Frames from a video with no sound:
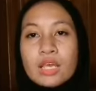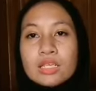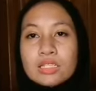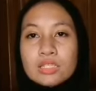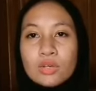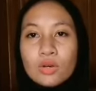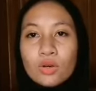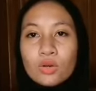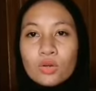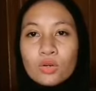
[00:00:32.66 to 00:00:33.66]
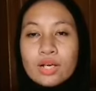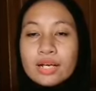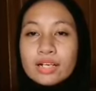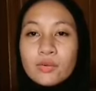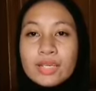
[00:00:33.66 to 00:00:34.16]
So, a
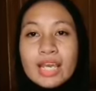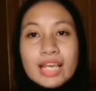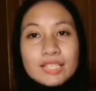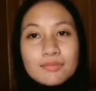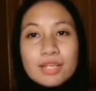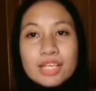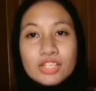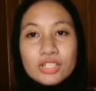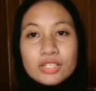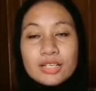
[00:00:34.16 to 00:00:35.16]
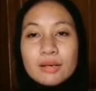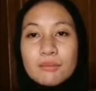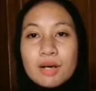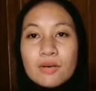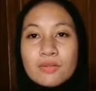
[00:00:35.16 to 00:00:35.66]
quick explanation
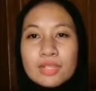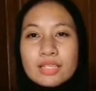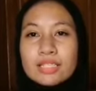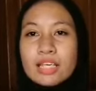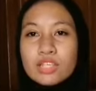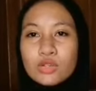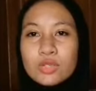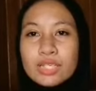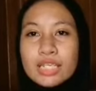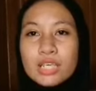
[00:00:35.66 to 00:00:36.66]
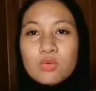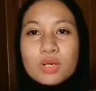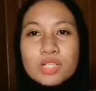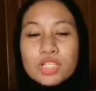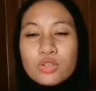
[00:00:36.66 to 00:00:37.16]
about this
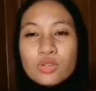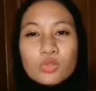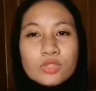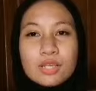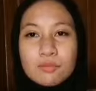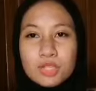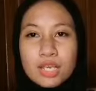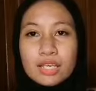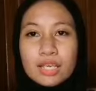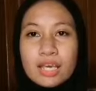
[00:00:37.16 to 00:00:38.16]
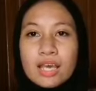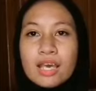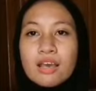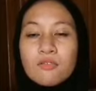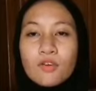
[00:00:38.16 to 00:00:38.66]
UED102 subject.
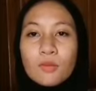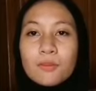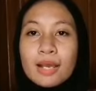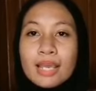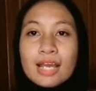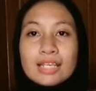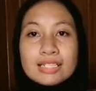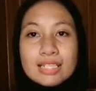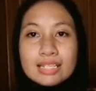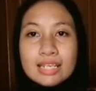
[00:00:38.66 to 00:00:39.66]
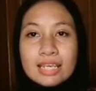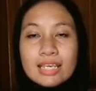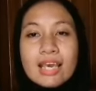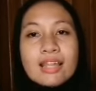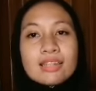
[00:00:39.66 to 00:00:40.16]
From my understanding,
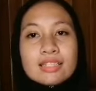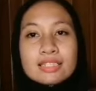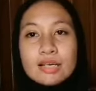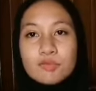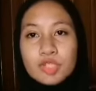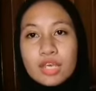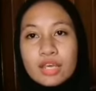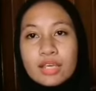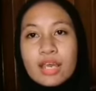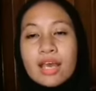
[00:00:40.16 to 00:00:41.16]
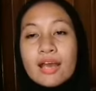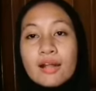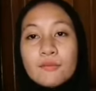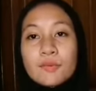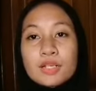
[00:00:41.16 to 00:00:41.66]
this subject
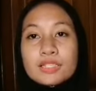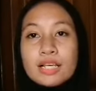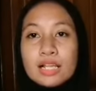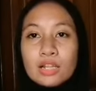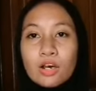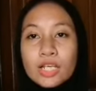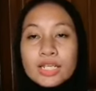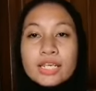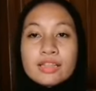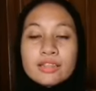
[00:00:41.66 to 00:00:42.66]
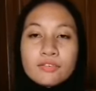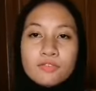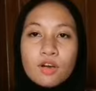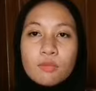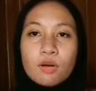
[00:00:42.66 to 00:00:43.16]
helps us a lot in the
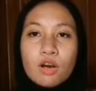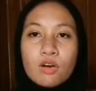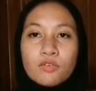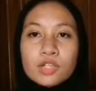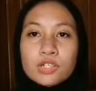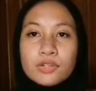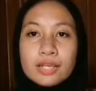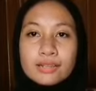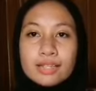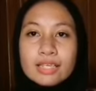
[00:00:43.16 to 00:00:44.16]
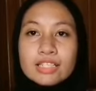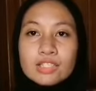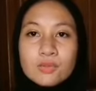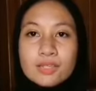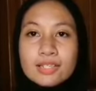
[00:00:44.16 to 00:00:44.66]
form of correcting
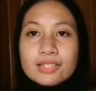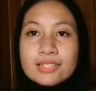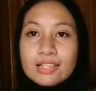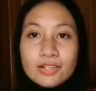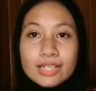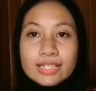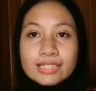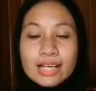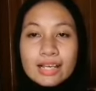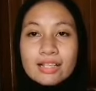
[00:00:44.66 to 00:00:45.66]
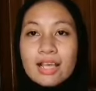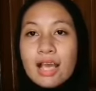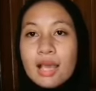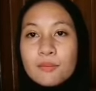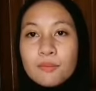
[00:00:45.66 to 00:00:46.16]
students' learning style
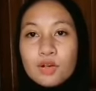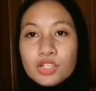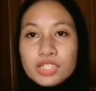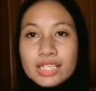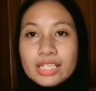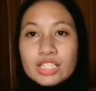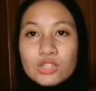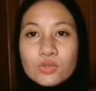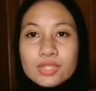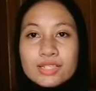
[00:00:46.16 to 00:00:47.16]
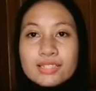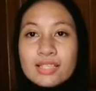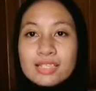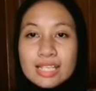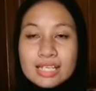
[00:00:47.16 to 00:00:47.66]
and polishing students'
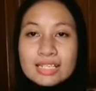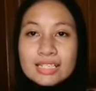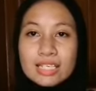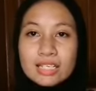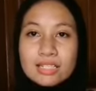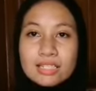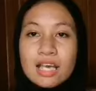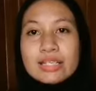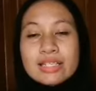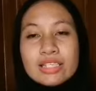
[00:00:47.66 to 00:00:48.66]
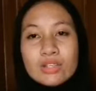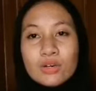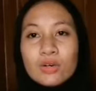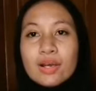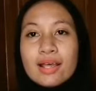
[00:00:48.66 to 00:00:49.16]
study skills.
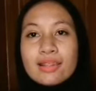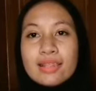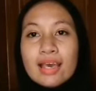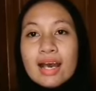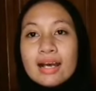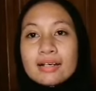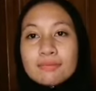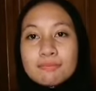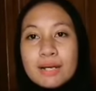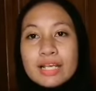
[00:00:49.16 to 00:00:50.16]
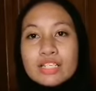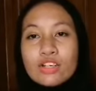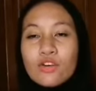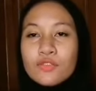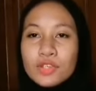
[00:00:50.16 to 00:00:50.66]
So, there are a bunch
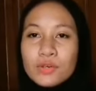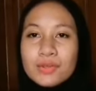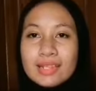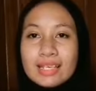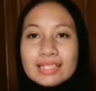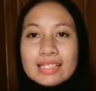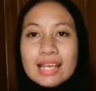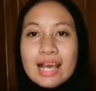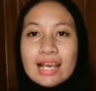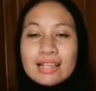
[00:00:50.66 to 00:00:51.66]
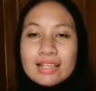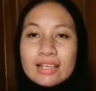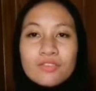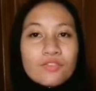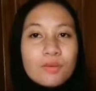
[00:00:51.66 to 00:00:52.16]
of new things that I
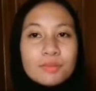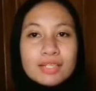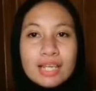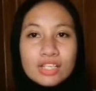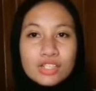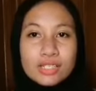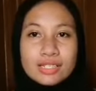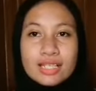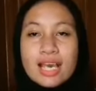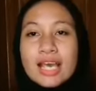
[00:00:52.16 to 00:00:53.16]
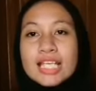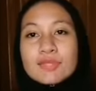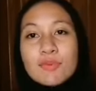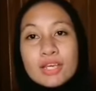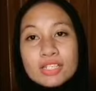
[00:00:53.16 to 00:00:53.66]
learned from the lectures.
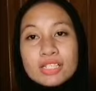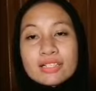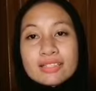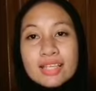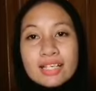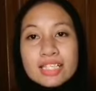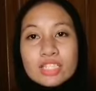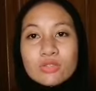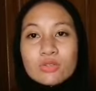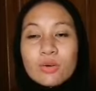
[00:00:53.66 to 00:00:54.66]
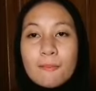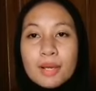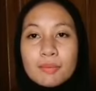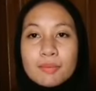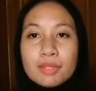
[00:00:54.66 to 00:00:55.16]
Special thanks to
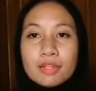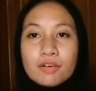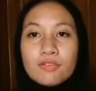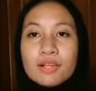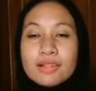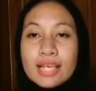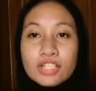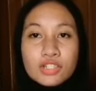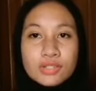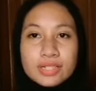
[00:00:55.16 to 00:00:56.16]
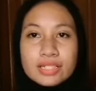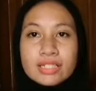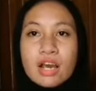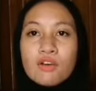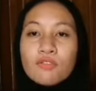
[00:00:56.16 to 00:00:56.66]
my beloved lecturers
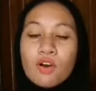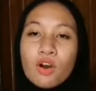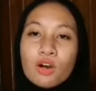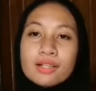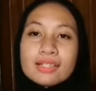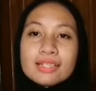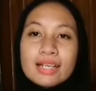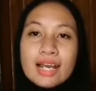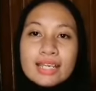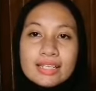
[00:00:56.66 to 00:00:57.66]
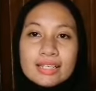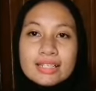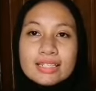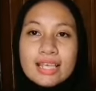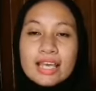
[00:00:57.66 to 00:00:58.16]
for all the
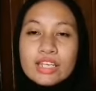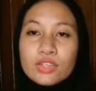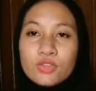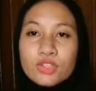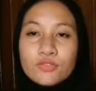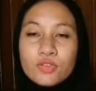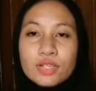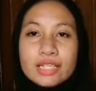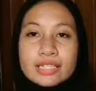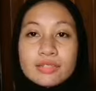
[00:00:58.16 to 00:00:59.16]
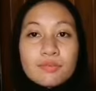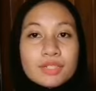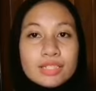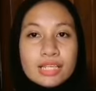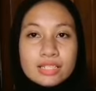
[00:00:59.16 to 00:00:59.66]
guidance and useful
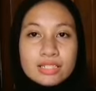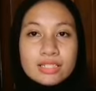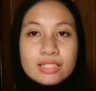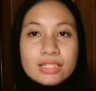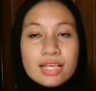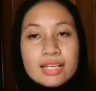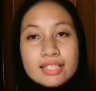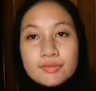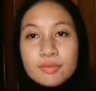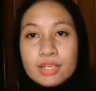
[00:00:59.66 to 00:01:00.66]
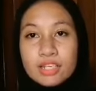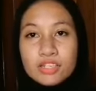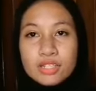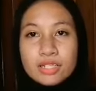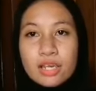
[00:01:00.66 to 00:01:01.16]
interpretation and
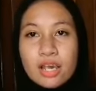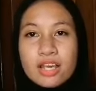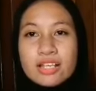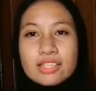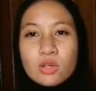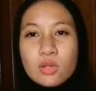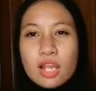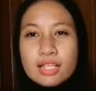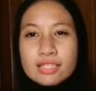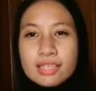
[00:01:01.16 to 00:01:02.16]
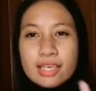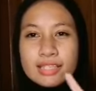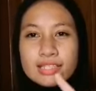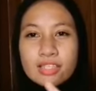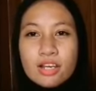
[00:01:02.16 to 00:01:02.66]
explanation. So let's get
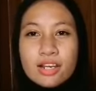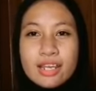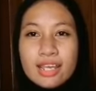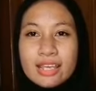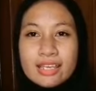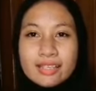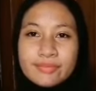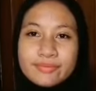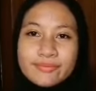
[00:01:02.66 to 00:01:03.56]
started.